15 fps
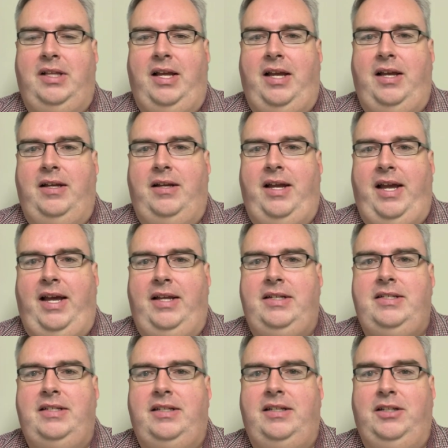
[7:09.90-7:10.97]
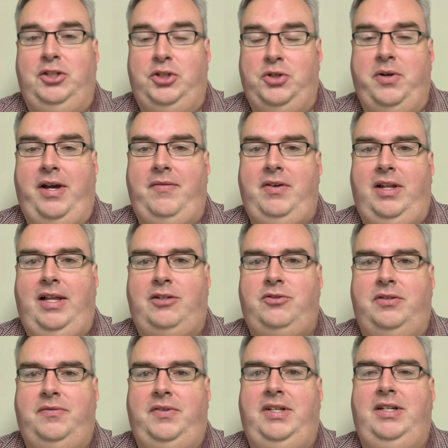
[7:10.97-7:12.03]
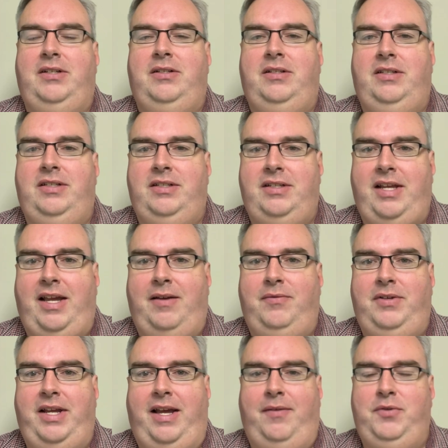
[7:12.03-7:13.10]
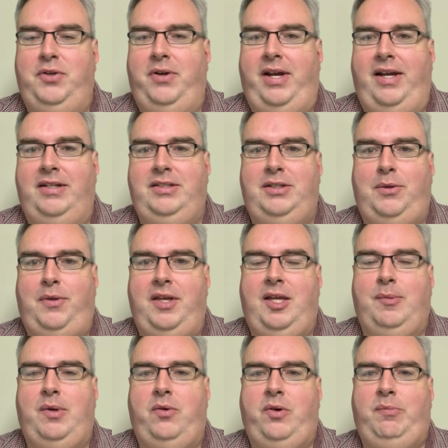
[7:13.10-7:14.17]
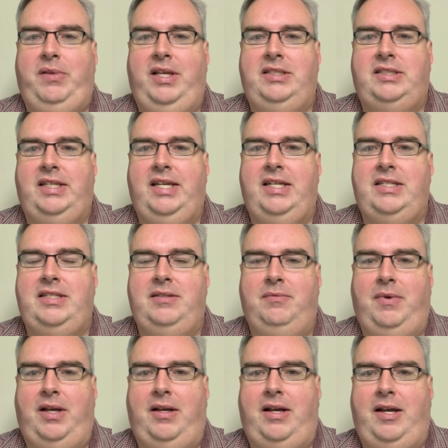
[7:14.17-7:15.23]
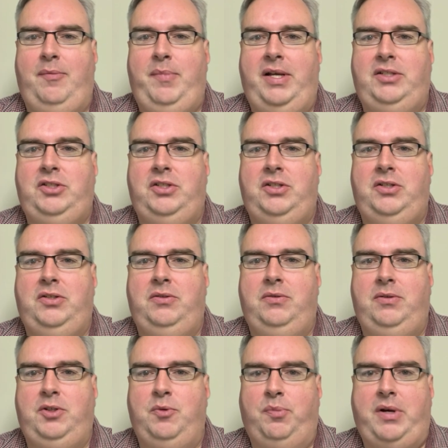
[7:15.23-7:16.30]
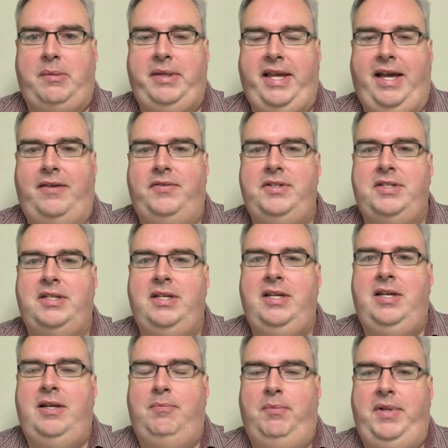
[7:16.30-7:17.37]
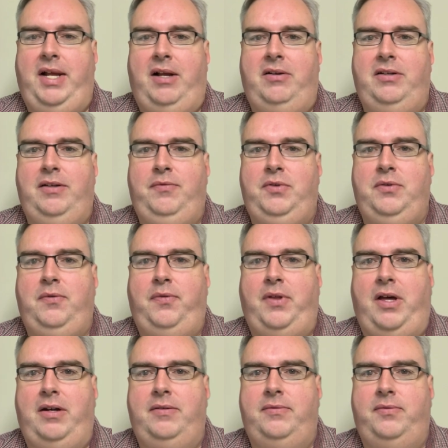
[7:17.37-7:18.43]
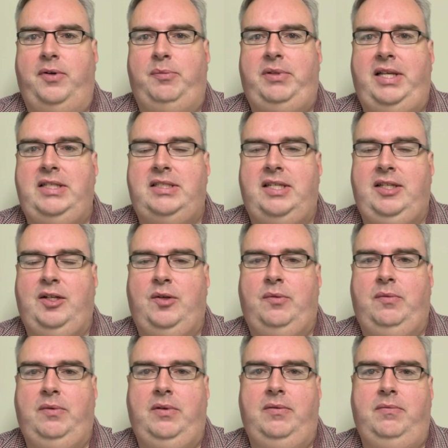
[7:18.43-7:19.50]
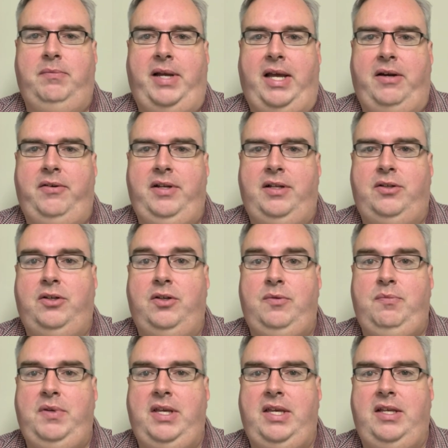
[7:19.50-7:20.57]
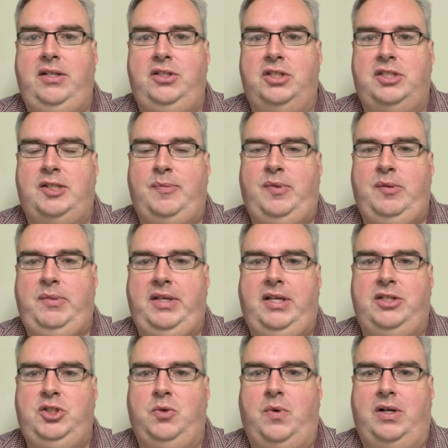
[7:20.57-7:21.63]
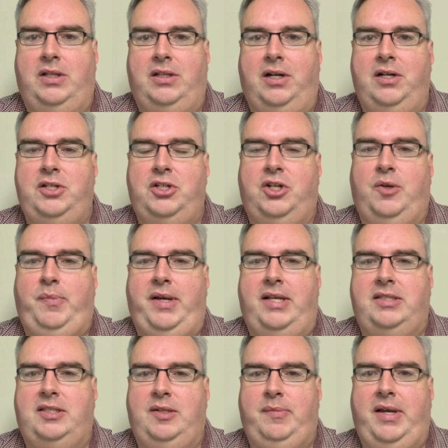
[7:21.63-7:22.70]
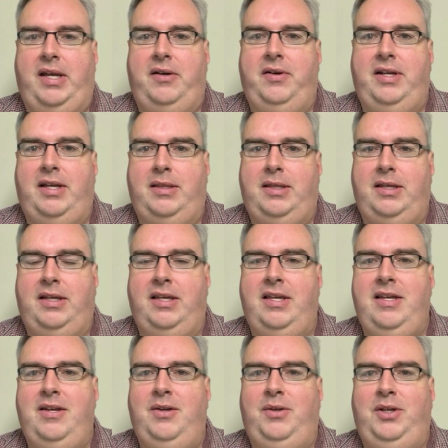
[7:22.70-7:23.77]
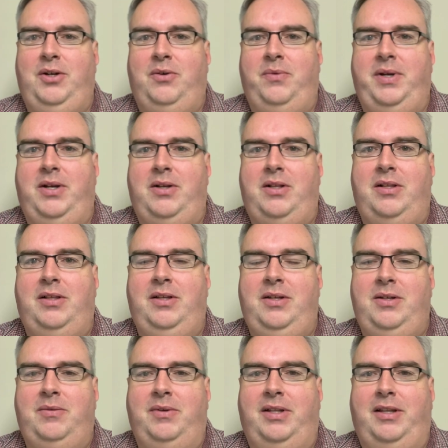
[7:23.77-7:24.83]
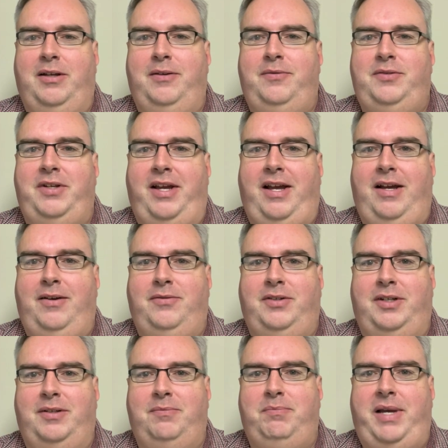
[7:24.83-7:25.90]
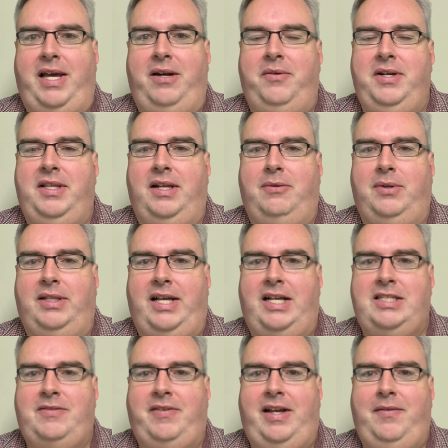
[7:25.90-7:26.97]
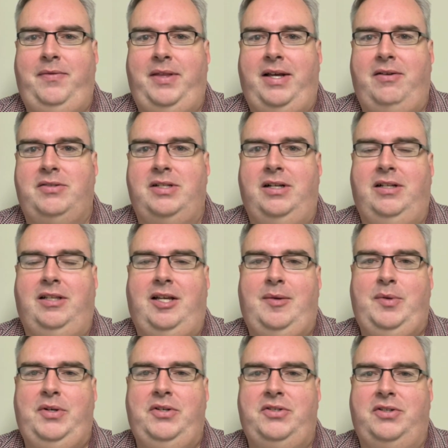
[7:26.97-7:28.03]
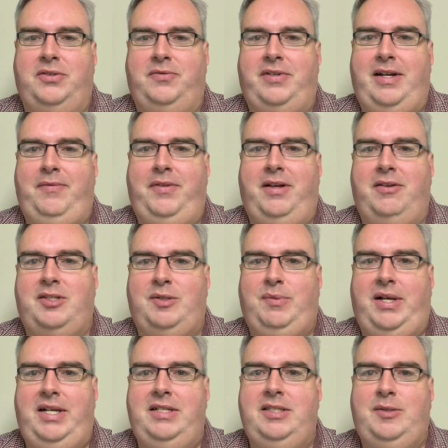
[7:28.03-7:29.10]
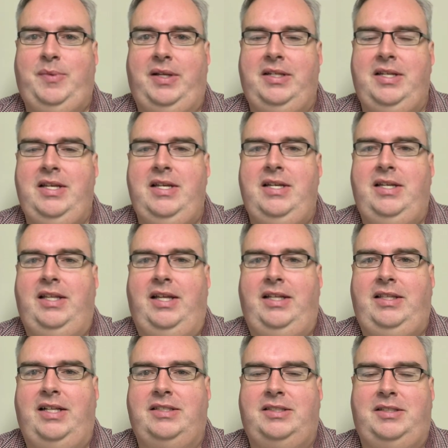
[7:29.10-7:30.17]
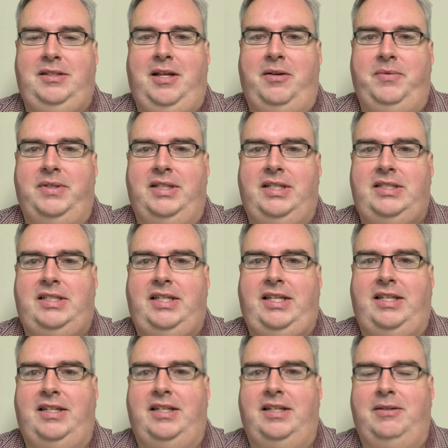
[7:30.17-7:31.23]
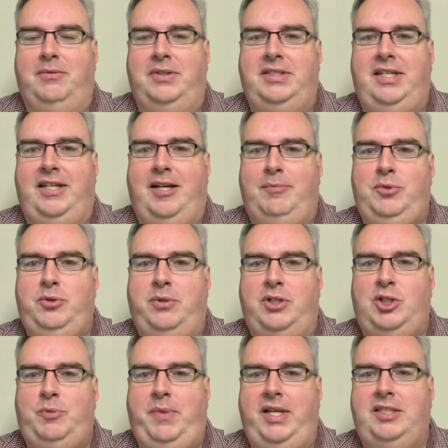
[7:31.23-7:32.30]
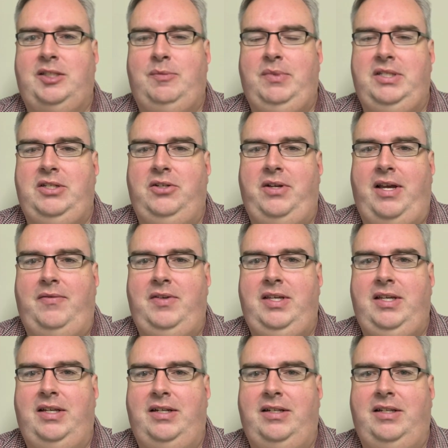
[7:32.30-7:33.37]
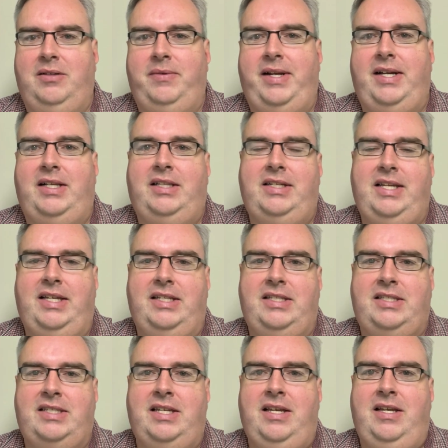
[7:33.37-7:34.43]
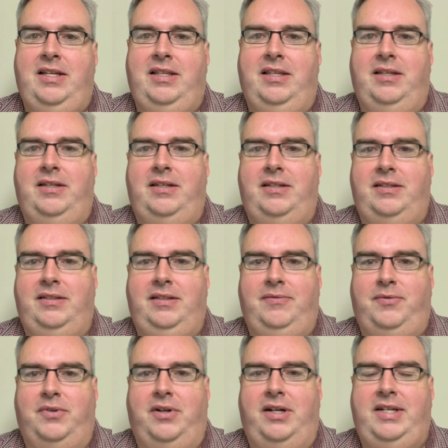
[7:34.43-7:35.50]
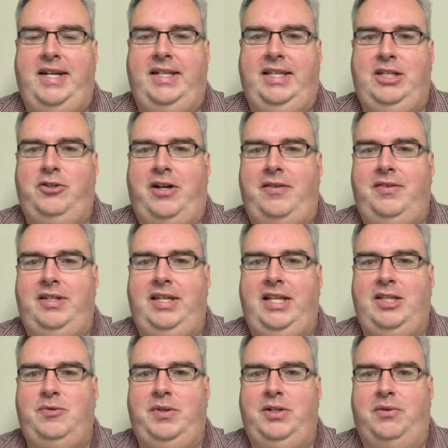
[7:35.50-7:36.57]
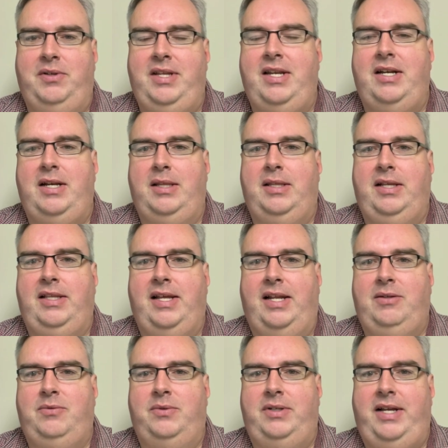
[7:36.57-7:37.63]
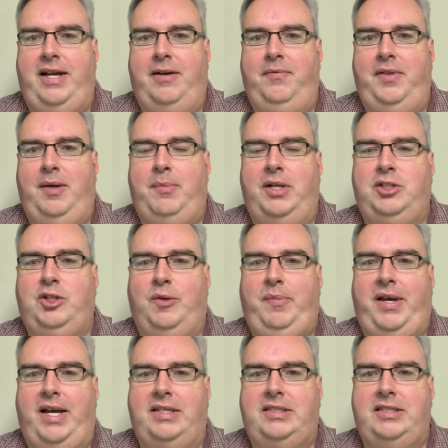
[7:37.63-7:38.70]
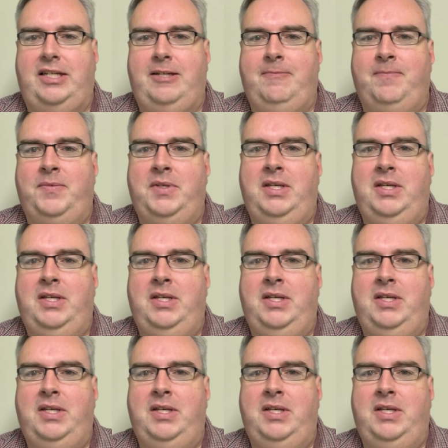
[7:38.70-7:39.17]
have an electric vehicle, and have you had to think about replacing it? I bet you probably haven't. Now, if you thought of replacing your battery, it could be just simply because you want a larger capacity battery. I think, you know, we all would love to have a battery that will last 5,000 kilometers or 5,000 miles, but that's not realistic. It would take up too much space and be too heavy. And the reality is for our daily driving needs, we don't need anything that would have that much capacity.